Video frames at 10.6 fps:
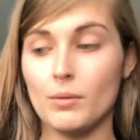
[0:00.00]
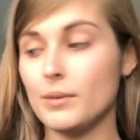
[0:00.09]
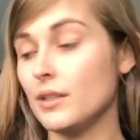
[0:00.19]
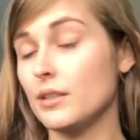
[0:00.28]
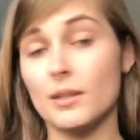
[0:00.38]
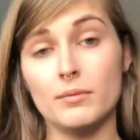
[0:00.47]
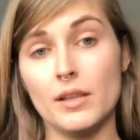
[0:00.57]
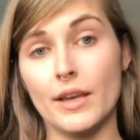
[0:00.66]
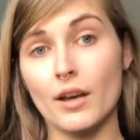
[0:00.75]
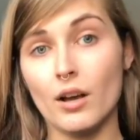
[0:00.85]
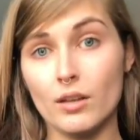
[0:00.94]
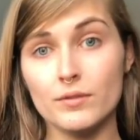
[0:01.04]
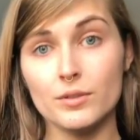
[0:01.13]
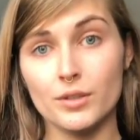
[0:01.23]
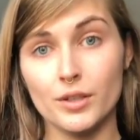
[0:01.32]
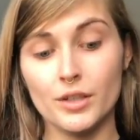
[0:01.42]
I will be doubling all
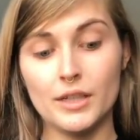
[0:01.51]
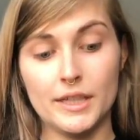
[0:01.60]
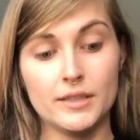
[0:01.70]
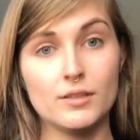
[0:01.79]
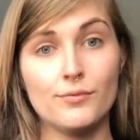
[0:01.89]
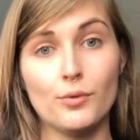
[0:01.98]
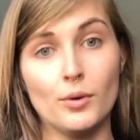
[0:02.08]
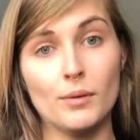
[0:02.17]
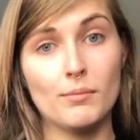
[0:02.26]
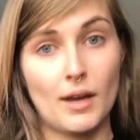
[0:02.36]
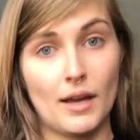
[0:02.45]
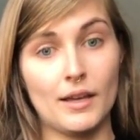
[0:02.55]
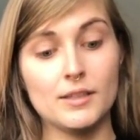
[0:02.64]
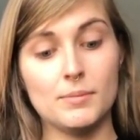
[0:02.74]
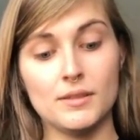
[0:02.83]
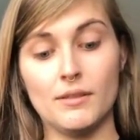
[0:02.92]
those ingredients for my
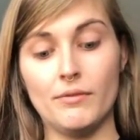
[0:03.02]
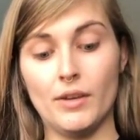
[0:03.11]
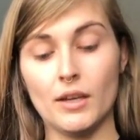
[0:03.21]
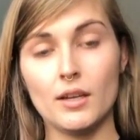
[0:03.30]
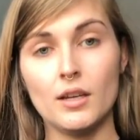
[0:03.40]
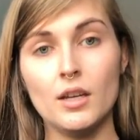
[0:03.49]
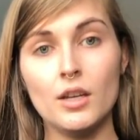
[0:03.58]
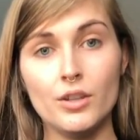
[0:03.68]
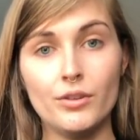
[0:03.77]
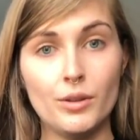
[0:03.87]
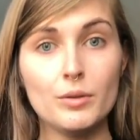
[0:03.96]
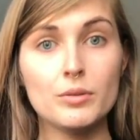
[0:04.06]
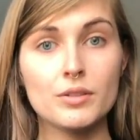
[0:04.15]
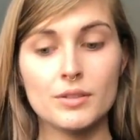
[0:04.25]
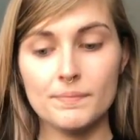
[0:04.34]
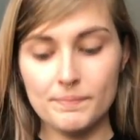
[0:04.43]
specific
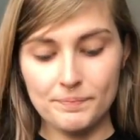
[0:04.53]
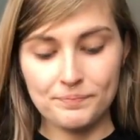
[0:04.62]
use.